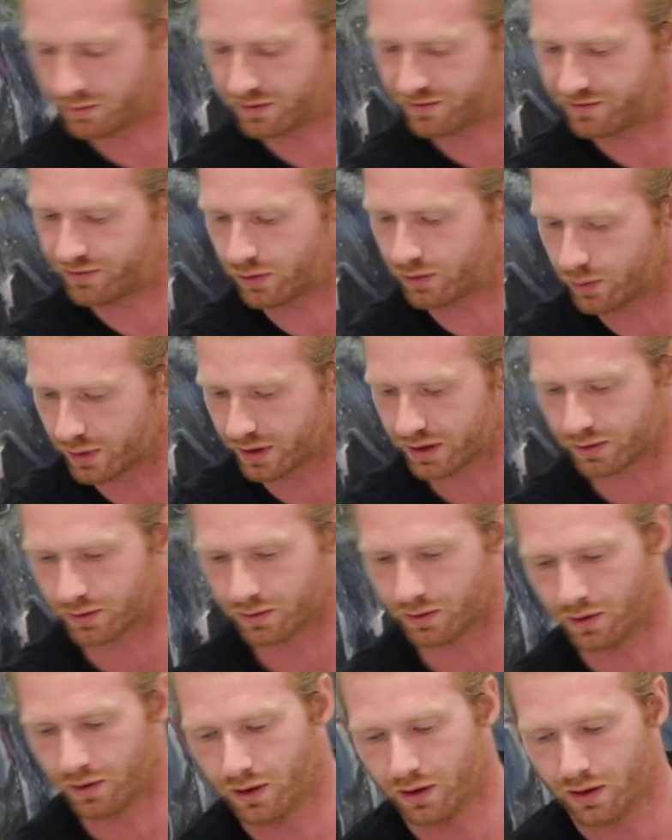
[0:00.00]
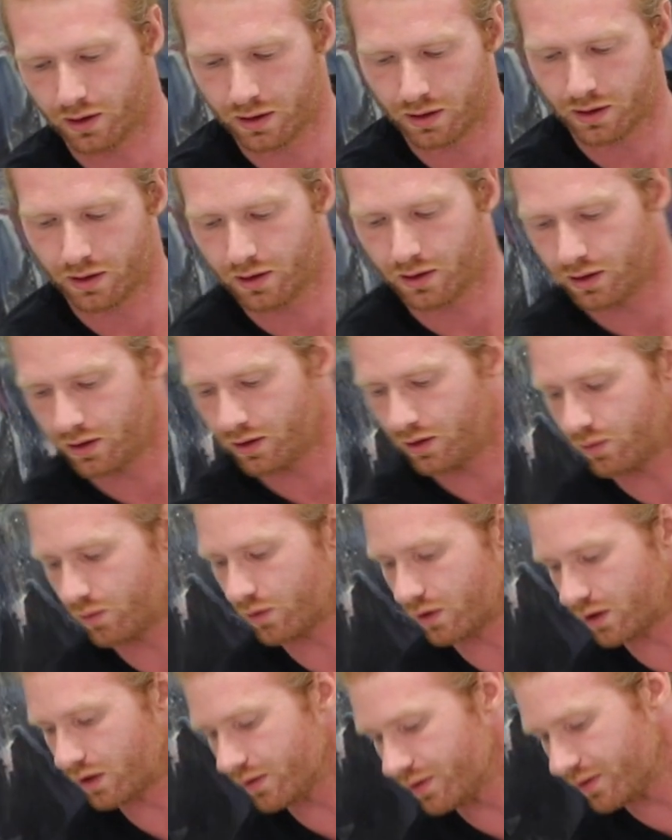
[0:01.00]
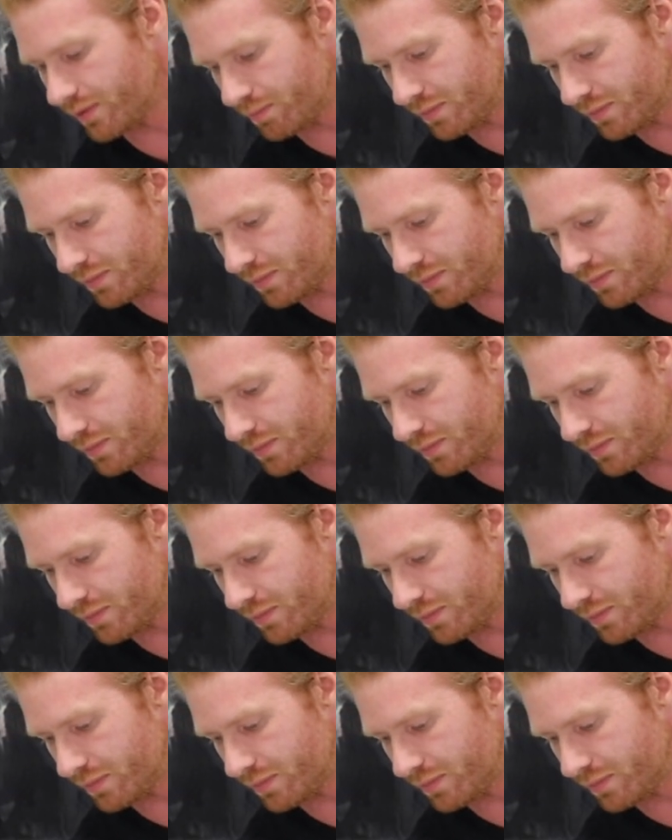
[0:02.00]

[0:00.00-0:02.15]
before we do work on the